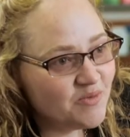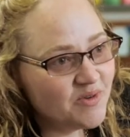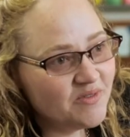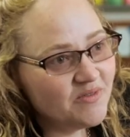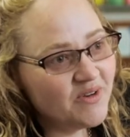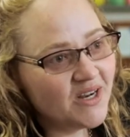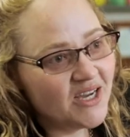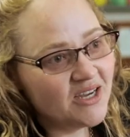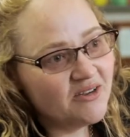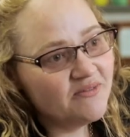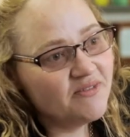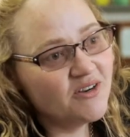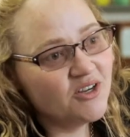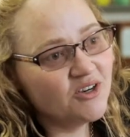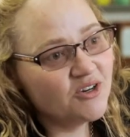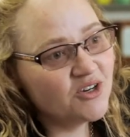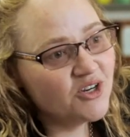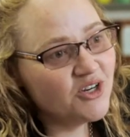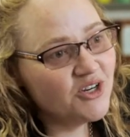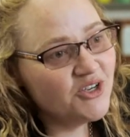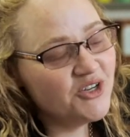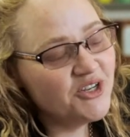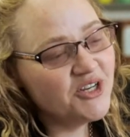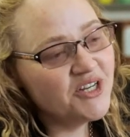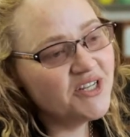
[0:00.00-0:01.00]
We're lifelong
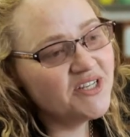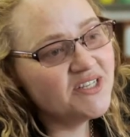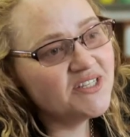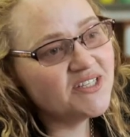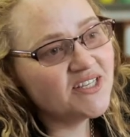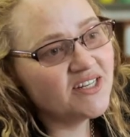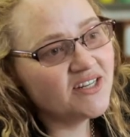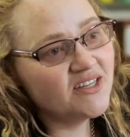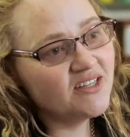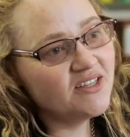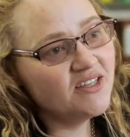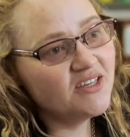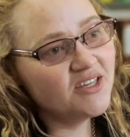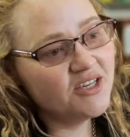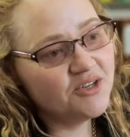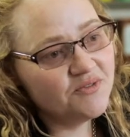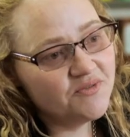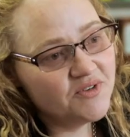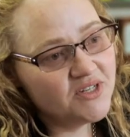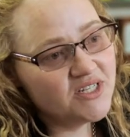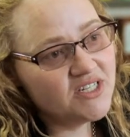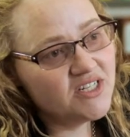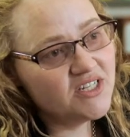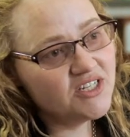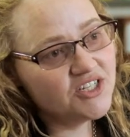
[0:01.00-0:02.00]
learners, and I think every
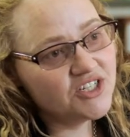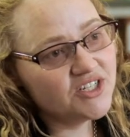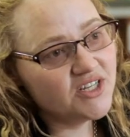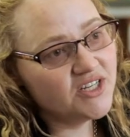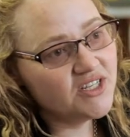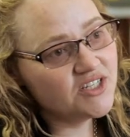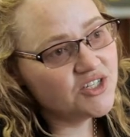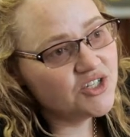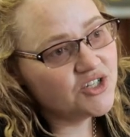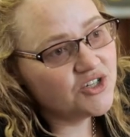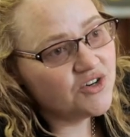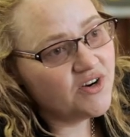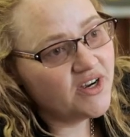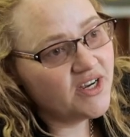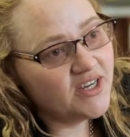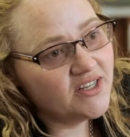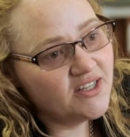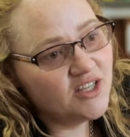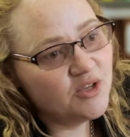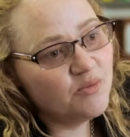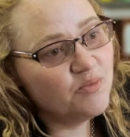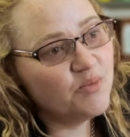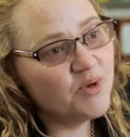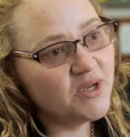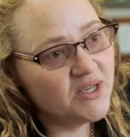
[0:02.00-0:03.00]
teacher has tried
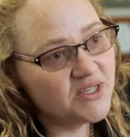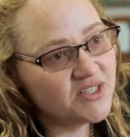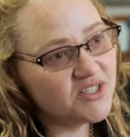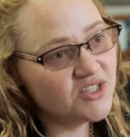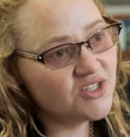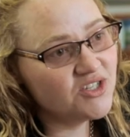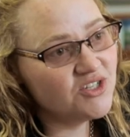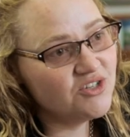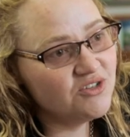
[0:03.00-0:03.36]
their best